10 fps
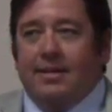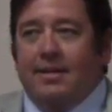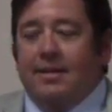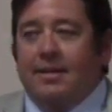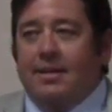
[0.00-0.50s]

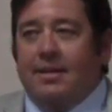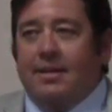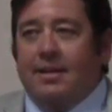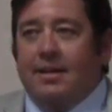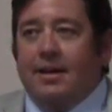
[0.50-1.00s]
appointing
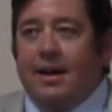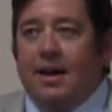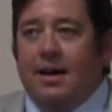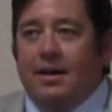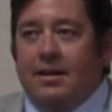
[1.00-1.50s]
that.
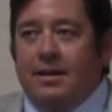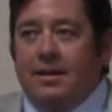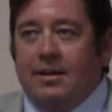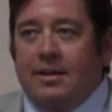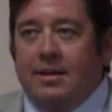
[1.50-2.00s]
Huh?
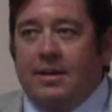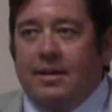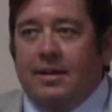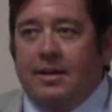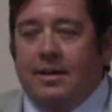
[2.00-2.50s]
Macy's just making
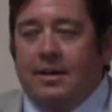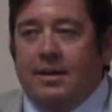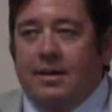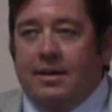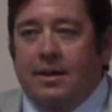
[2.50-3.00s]
that
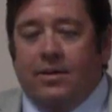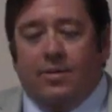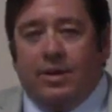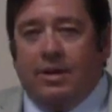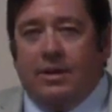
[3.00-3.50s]
appointed. It
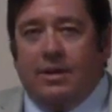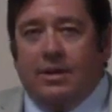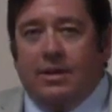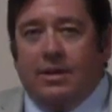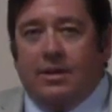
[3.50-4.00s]
is oh,
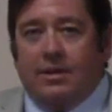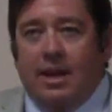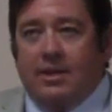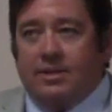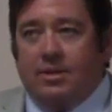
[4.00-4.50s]
appointed.
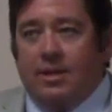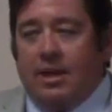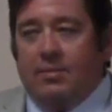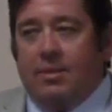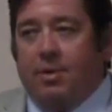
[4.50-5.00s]
Yeah, so
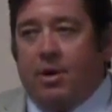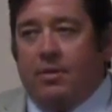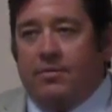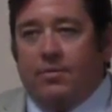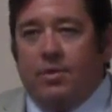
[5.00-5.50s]
that can be part
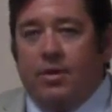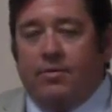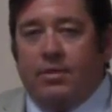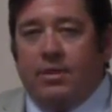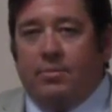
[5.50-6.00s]
of
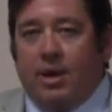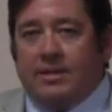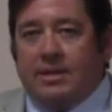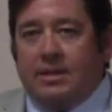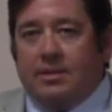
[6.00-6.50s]
whoever the
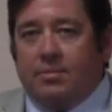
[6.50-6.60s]
president